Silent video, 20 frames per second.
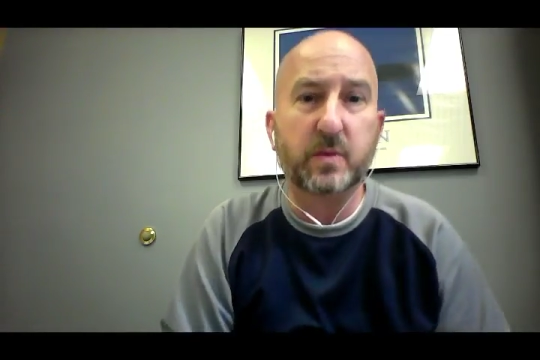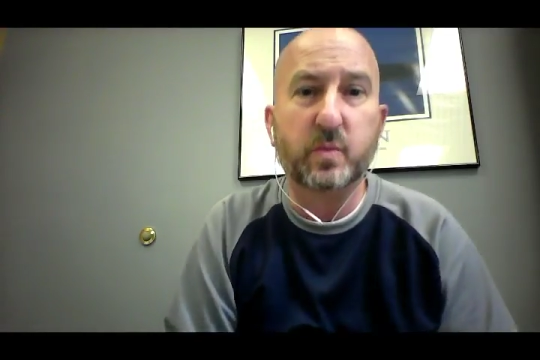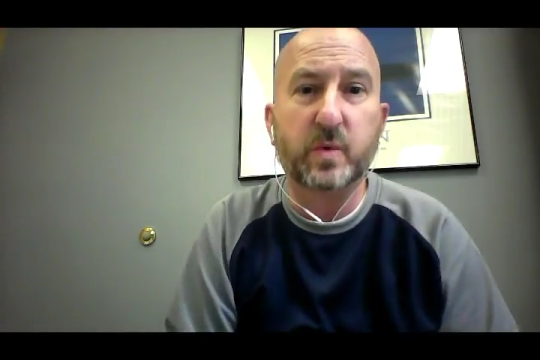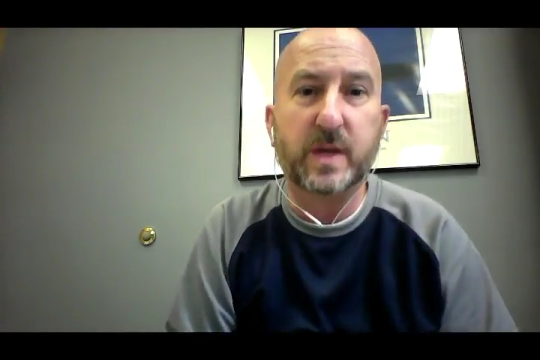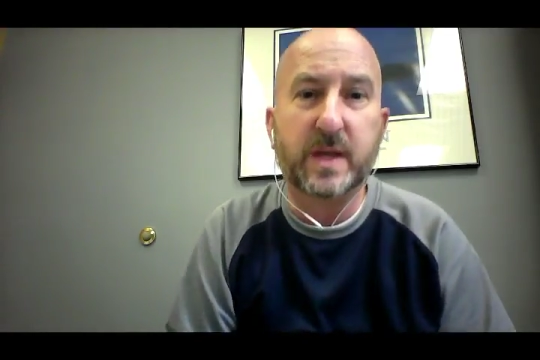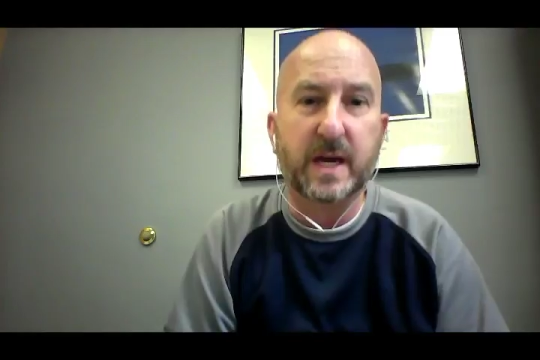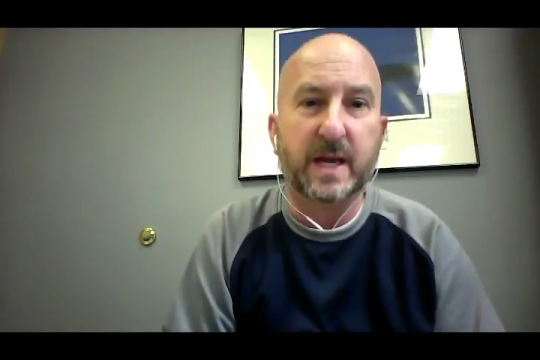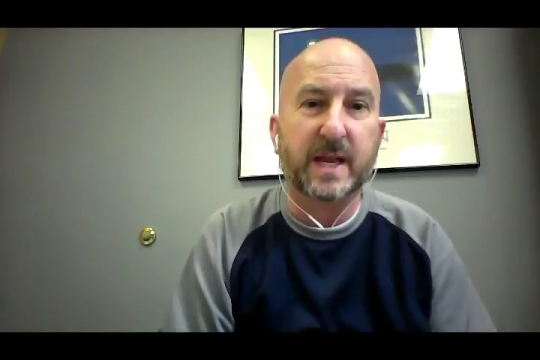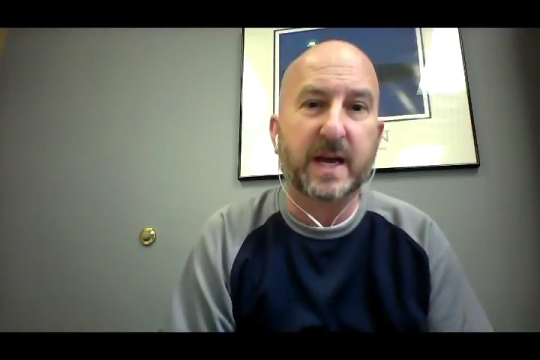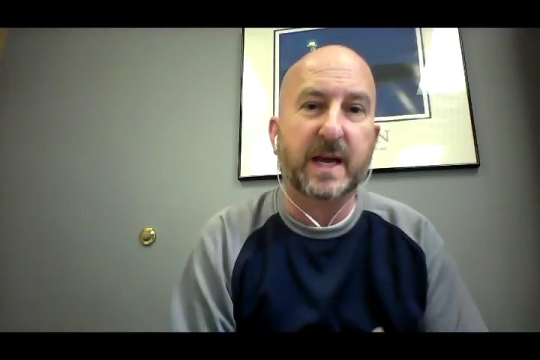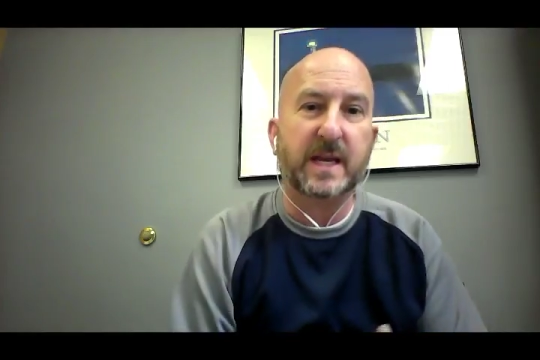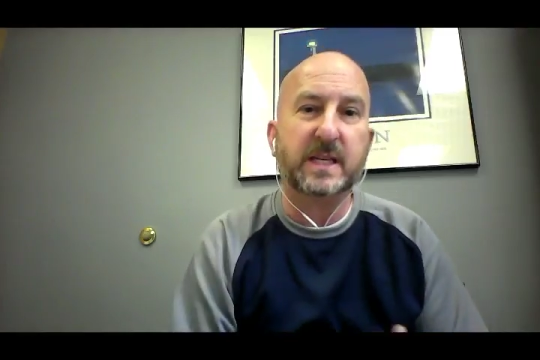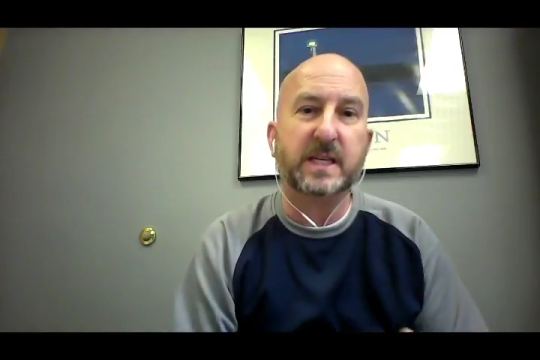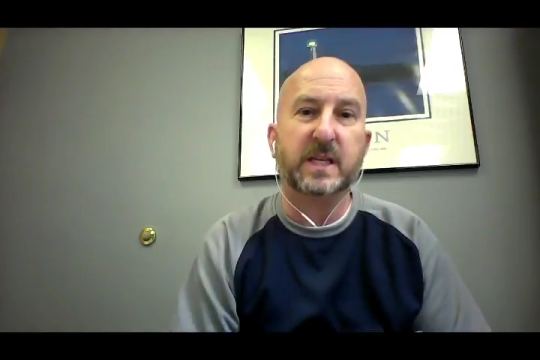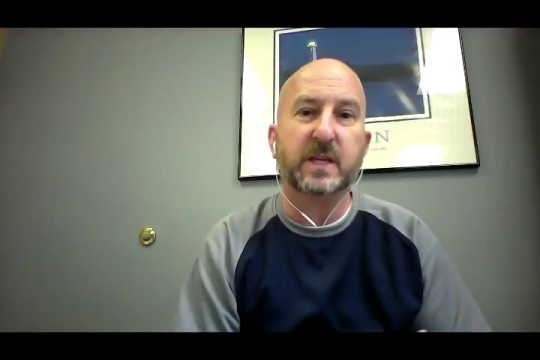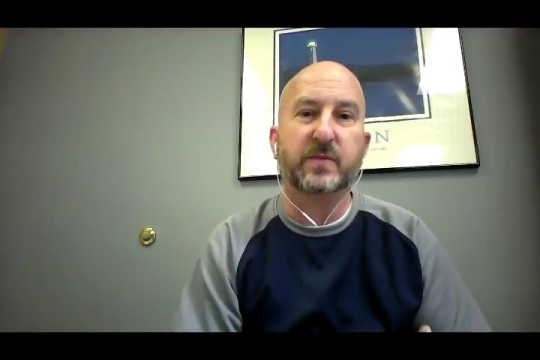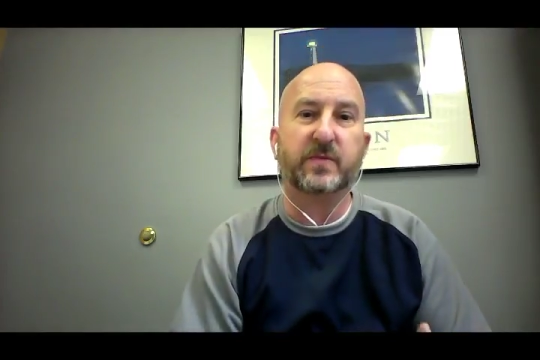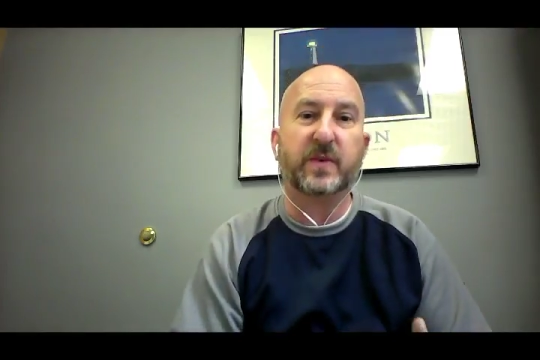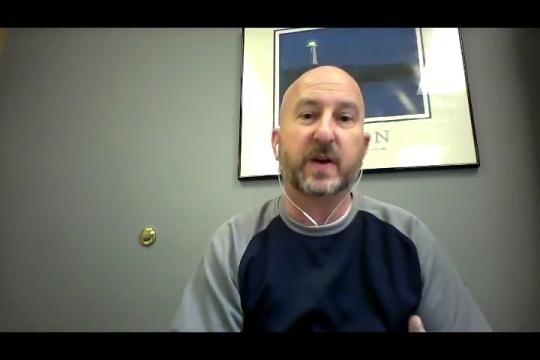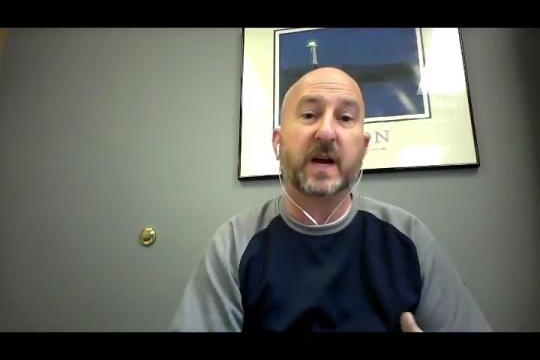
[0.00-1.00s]
and we kind of
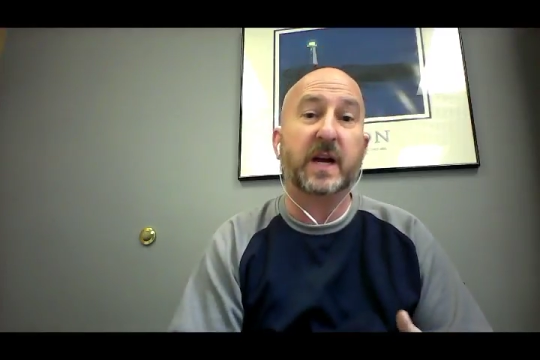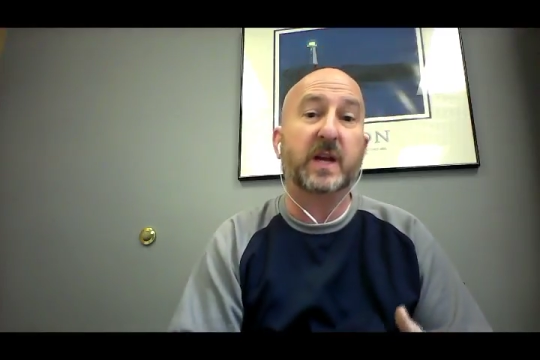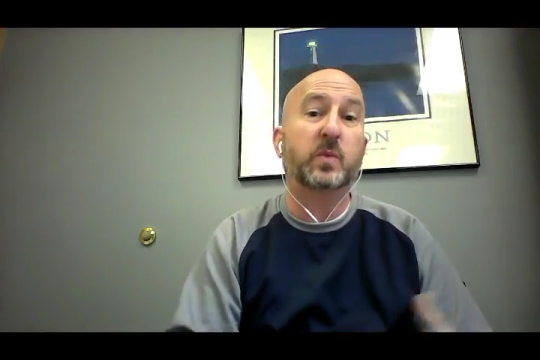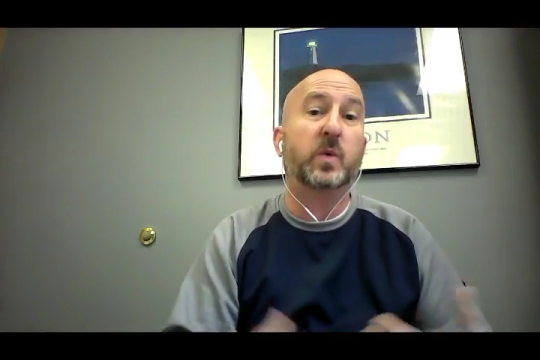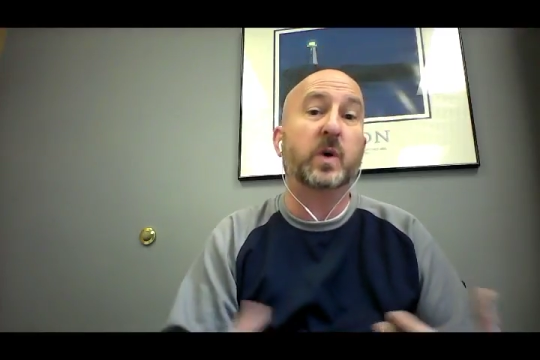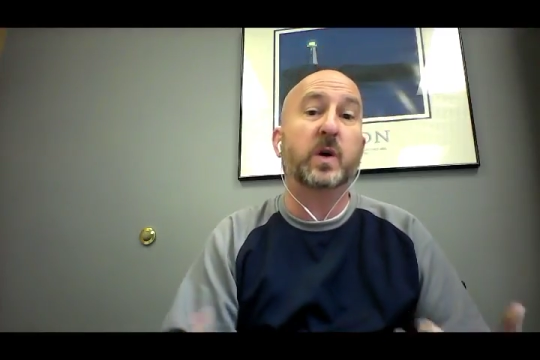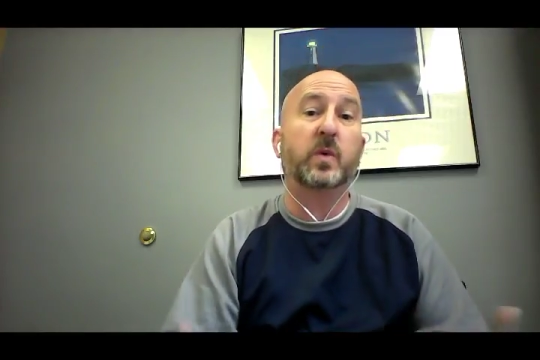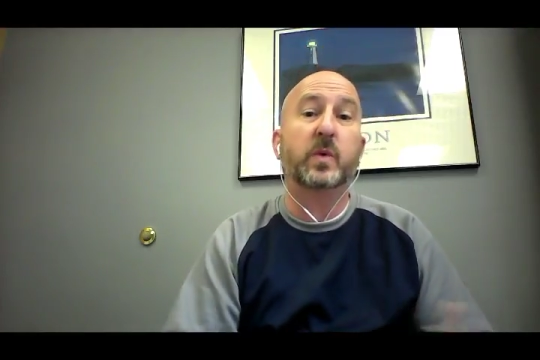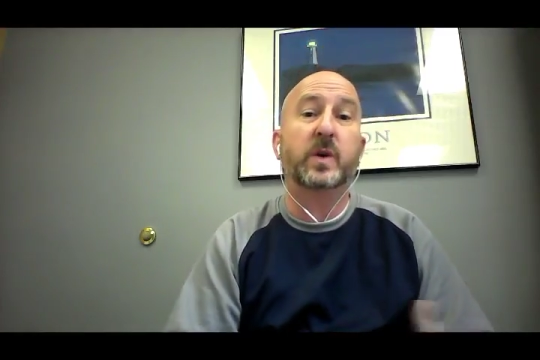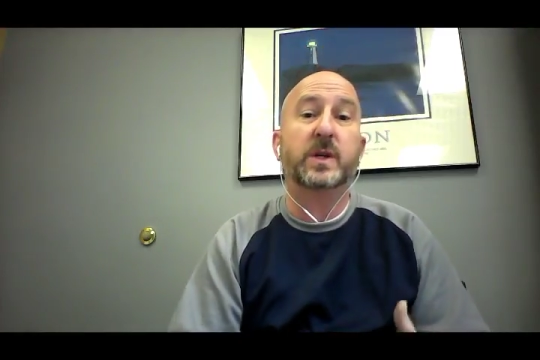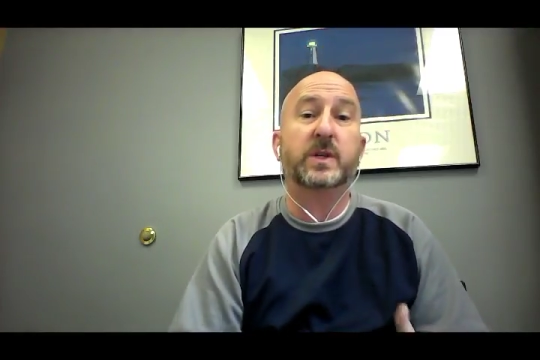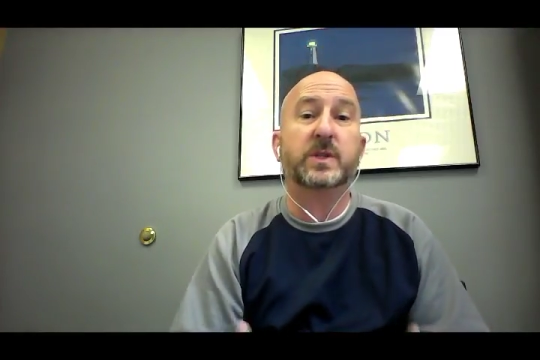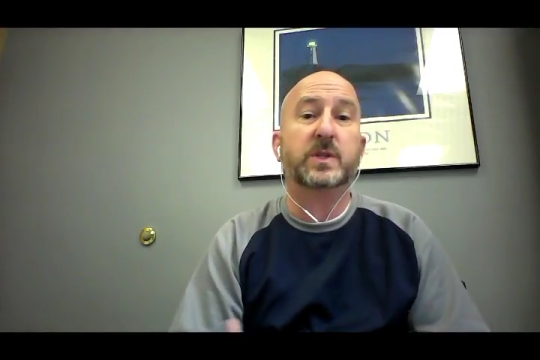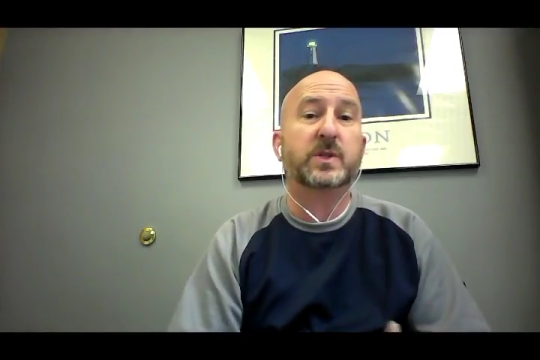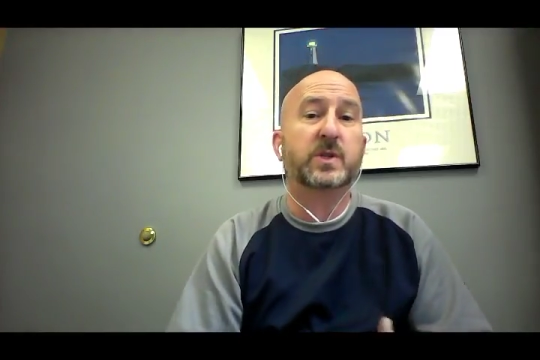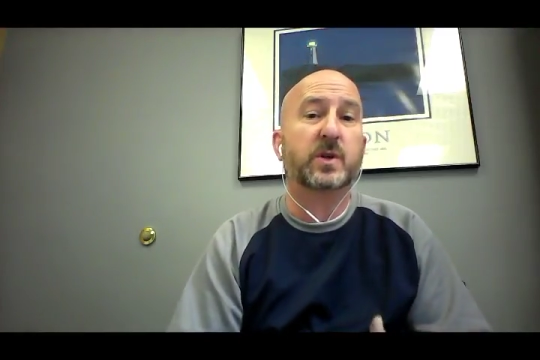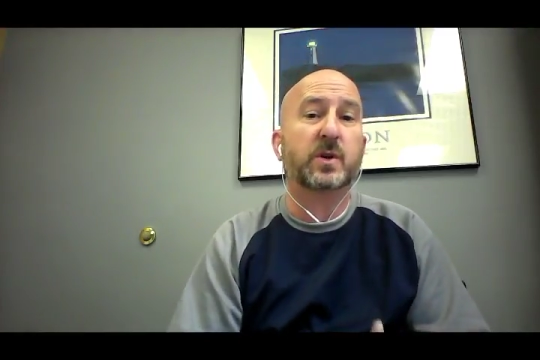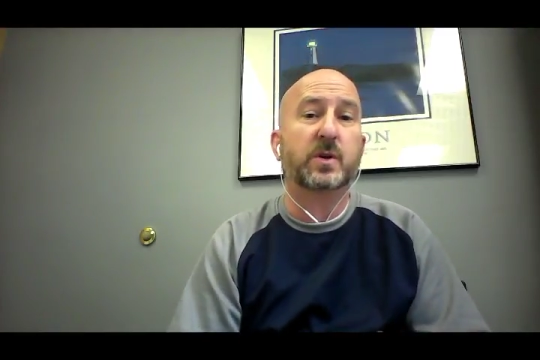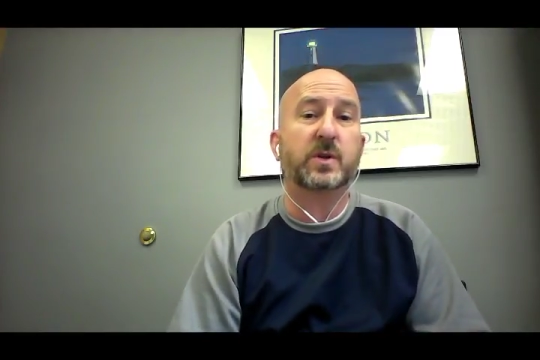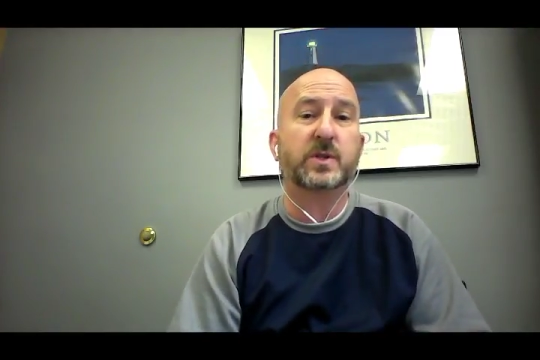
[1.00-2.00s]
identified where we as a
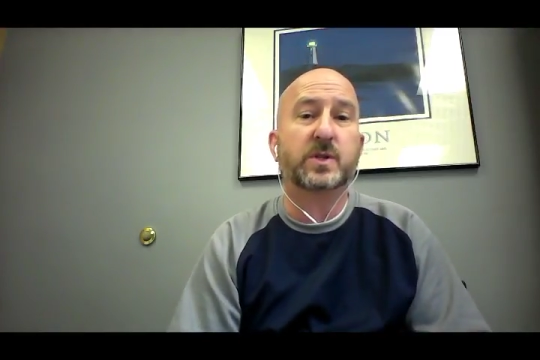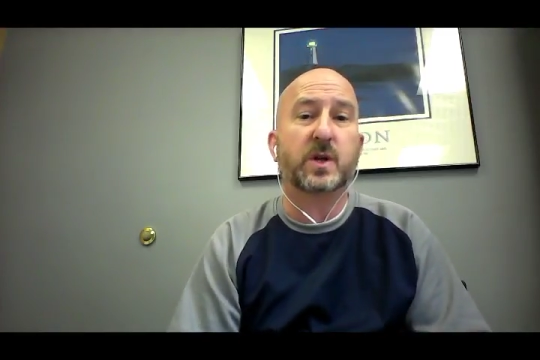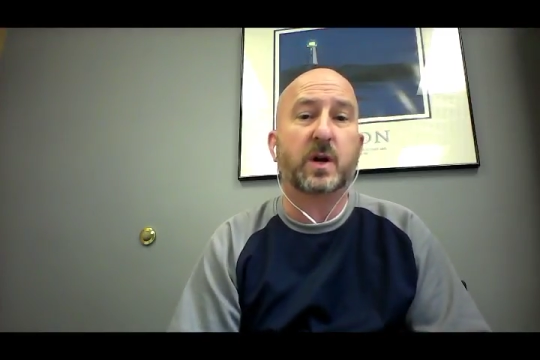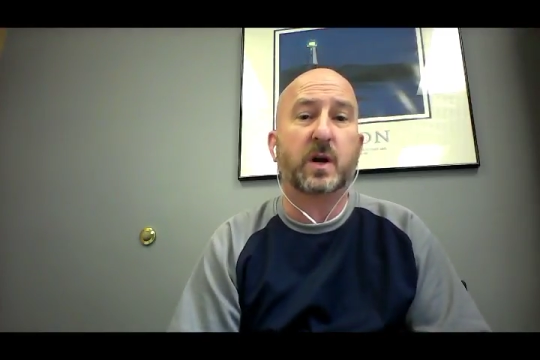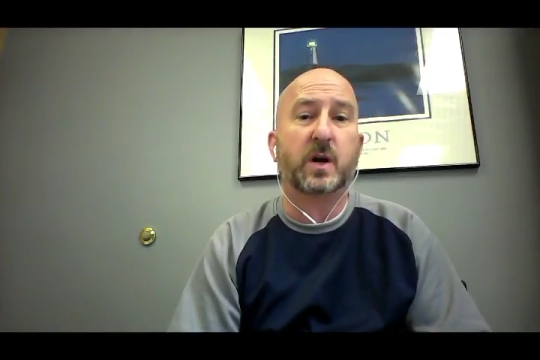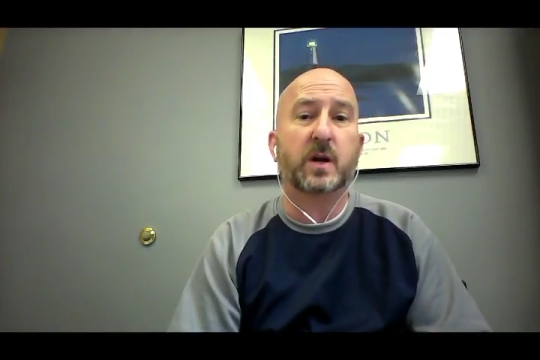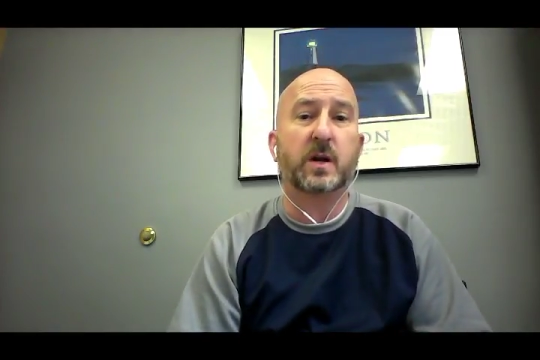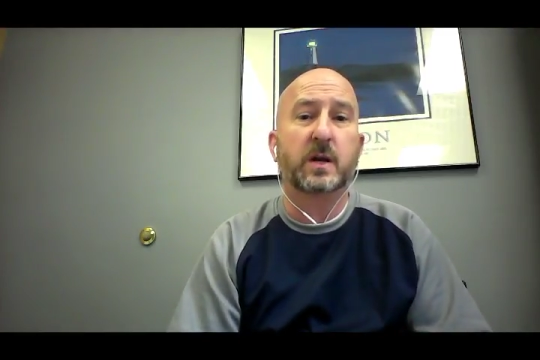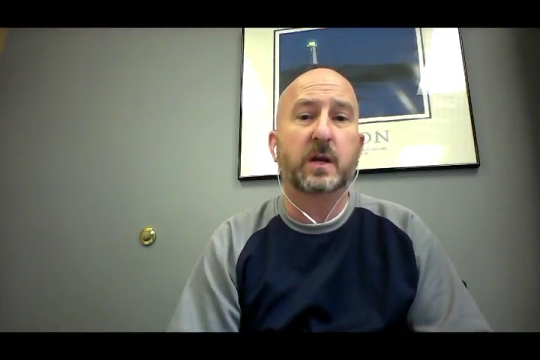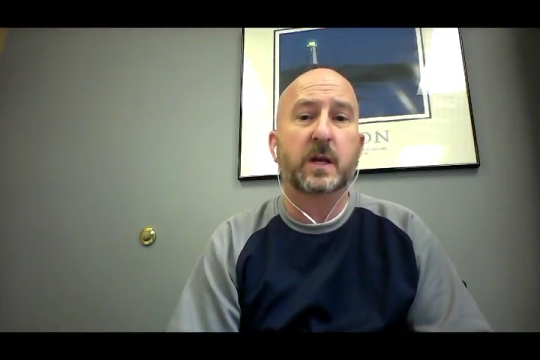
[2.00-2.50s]
church are,